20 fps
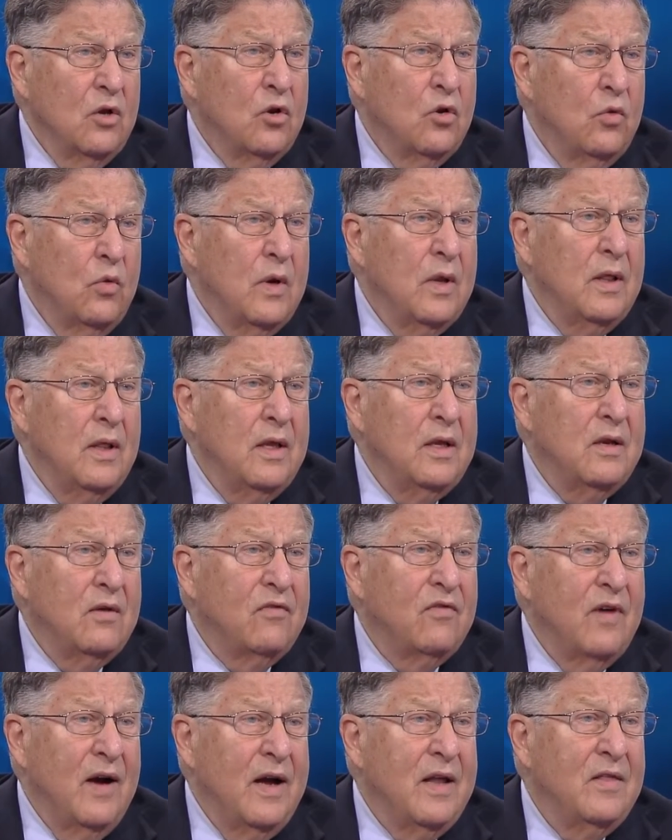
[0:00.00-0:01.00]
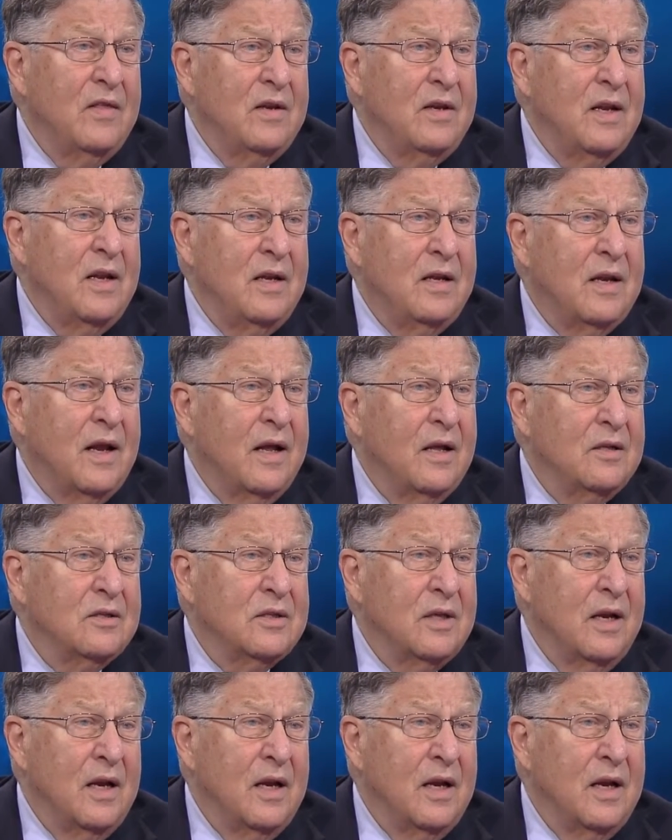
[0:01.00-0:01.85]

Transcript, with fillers: to really define the details.